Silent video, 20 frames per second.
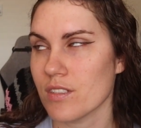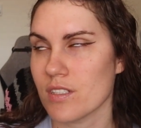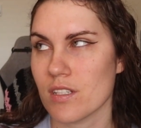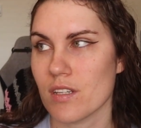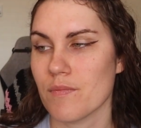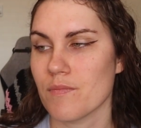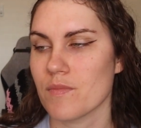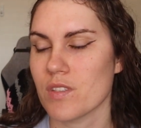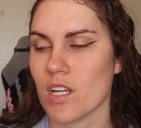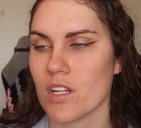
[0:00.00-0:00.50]
It's
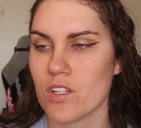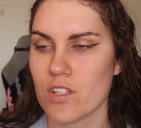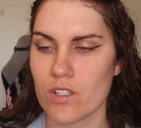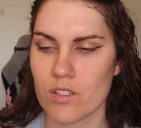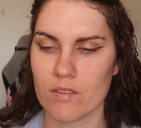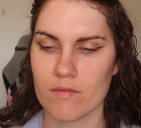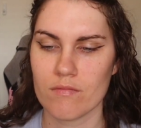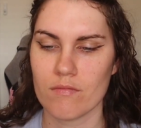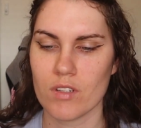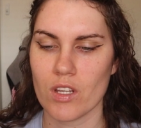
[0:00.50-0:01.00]
a Dutch
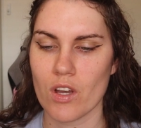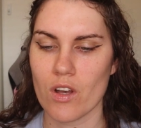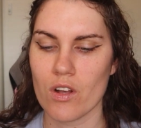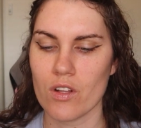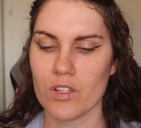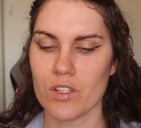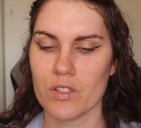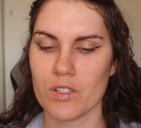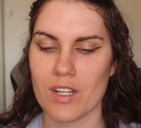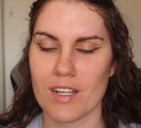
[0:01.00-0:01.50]

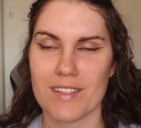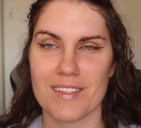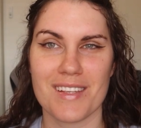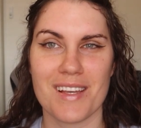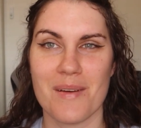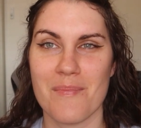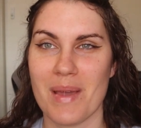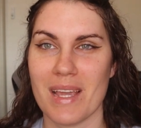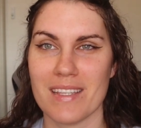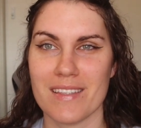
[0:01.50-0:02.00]
girl who does
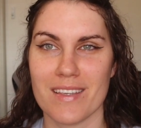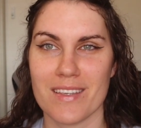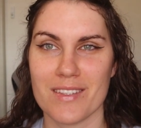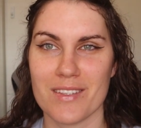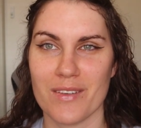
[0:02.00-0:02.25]
amazing